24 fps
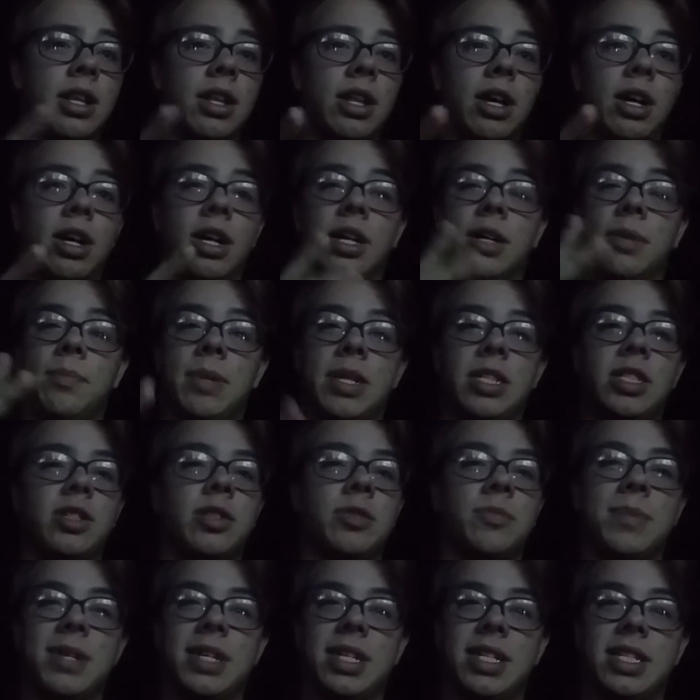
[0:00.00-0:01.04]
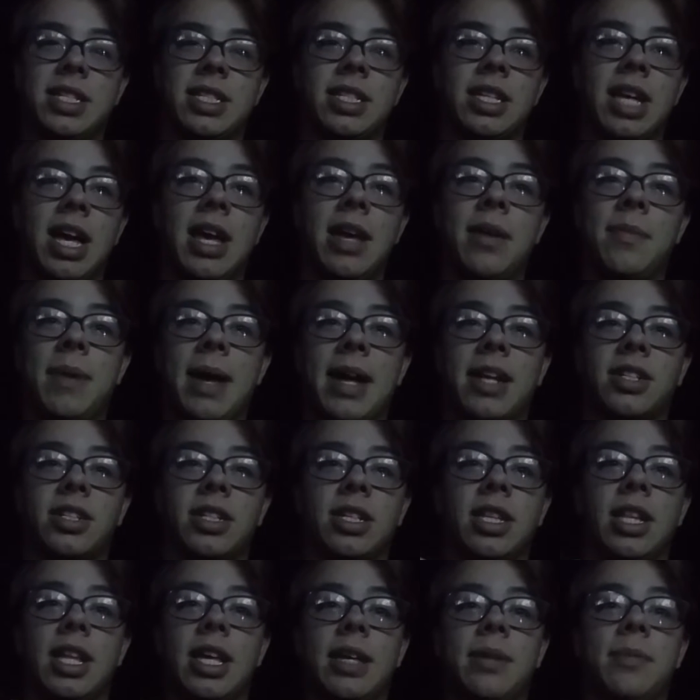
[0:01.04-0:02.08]
uh, messaged me in Skype, actually,
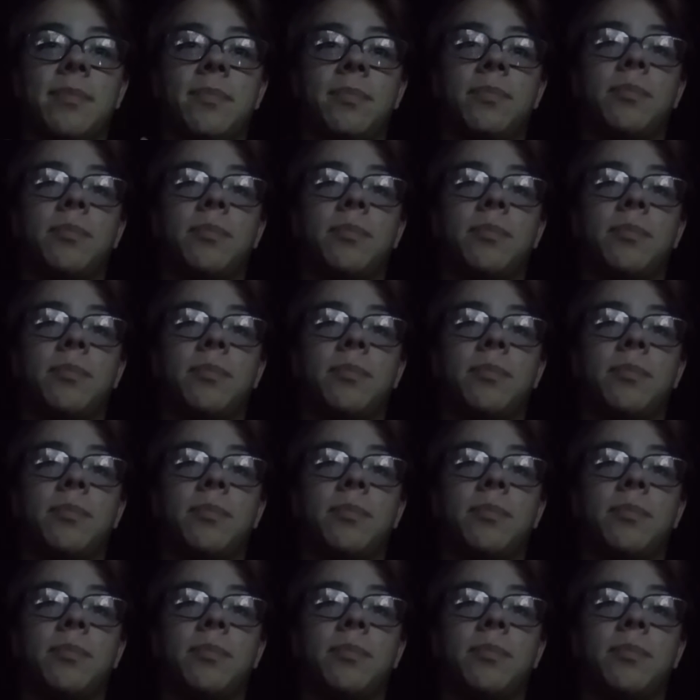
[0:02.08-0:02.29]
like,